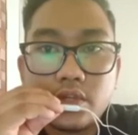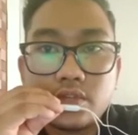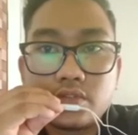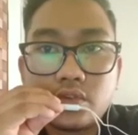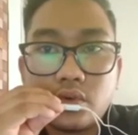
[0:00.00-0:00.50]

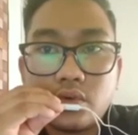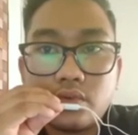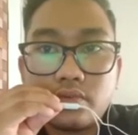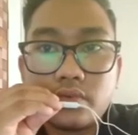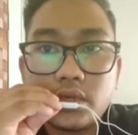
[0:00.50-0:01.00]

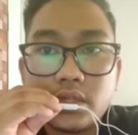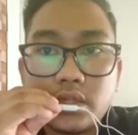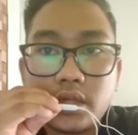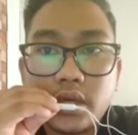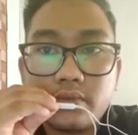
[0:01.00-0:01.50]
So, for
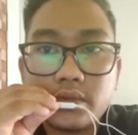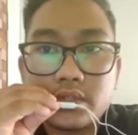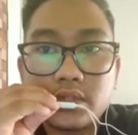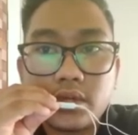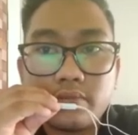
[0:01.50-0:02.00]
the have a
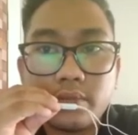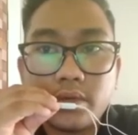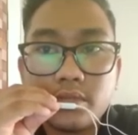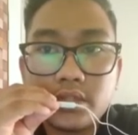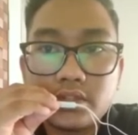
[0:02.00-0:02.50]
staff
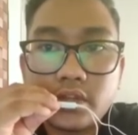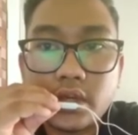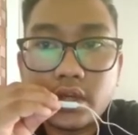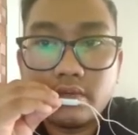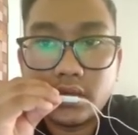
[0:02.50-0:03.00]
member
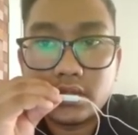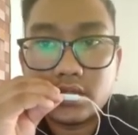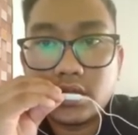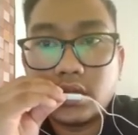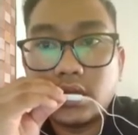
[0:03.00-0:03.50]
track
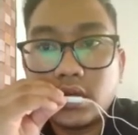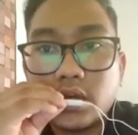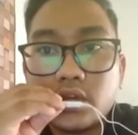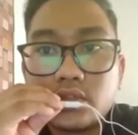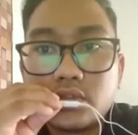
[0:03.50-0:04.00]
inventory,
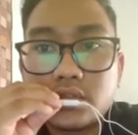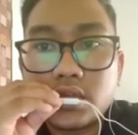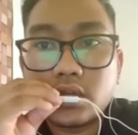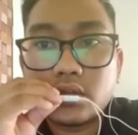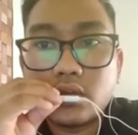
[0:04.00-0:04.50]
to
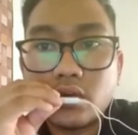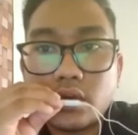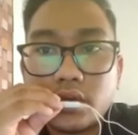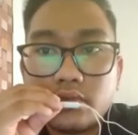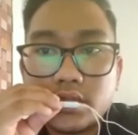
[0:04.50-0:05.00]
take
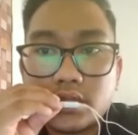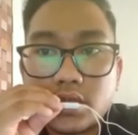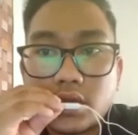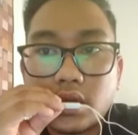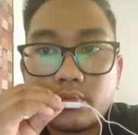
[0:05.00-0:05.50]
your
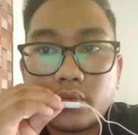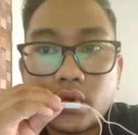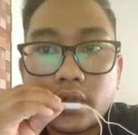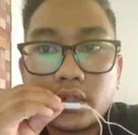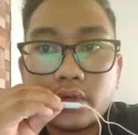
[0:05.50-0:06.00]
inventory,
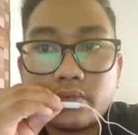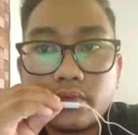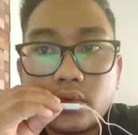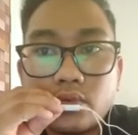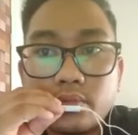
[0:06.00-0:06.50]
appoint a
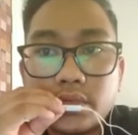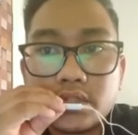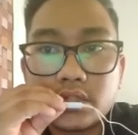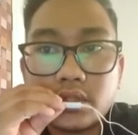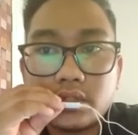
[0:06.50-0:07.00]
few
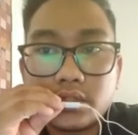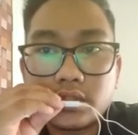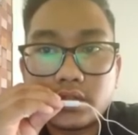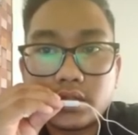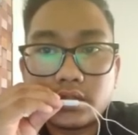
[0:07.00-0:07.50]
persons
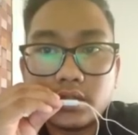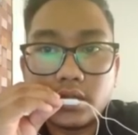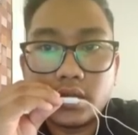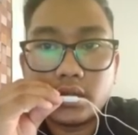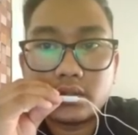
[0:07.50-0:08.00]
such as
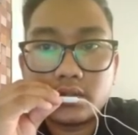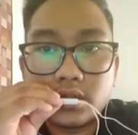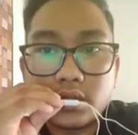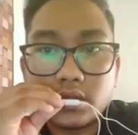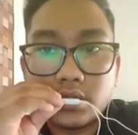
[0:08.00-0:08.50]
the
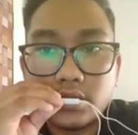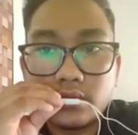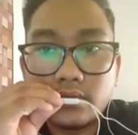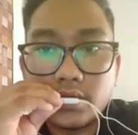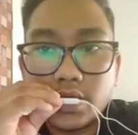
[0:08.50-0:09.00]

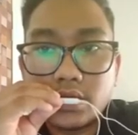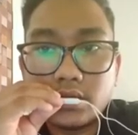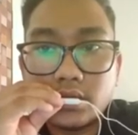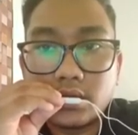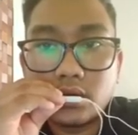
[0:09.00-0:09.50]
executive
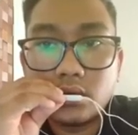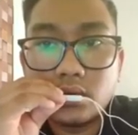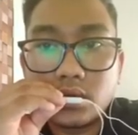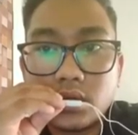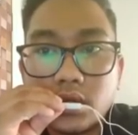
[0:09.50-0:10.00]
and the
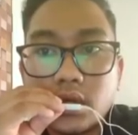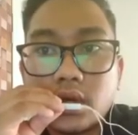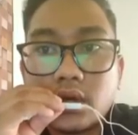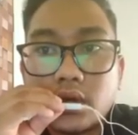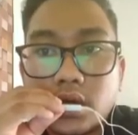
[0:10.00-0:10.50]
cook.
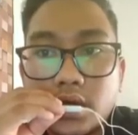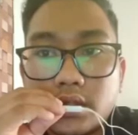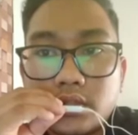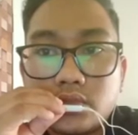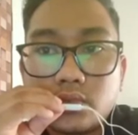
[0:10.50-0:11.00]

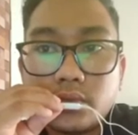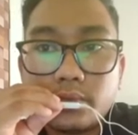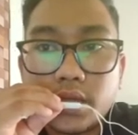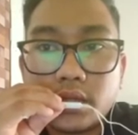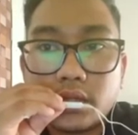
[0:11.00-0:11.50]
This
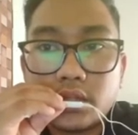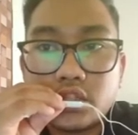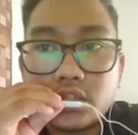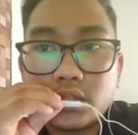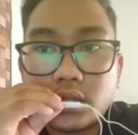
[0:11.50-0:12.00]
would make the
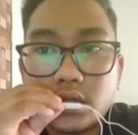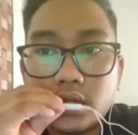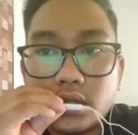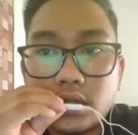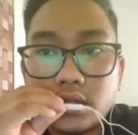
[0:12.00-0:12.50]

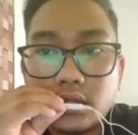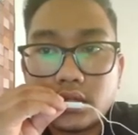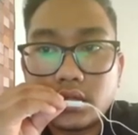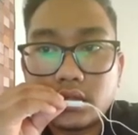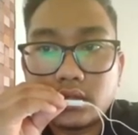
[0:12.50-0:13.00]

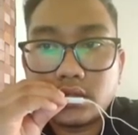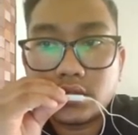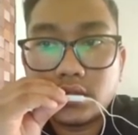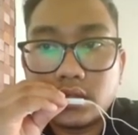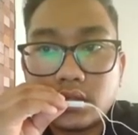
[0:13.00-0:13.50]

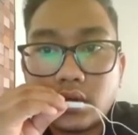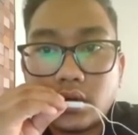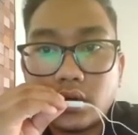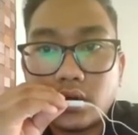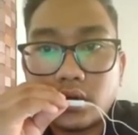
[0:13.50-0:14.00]
detection
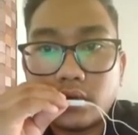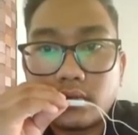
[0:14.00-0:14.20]
of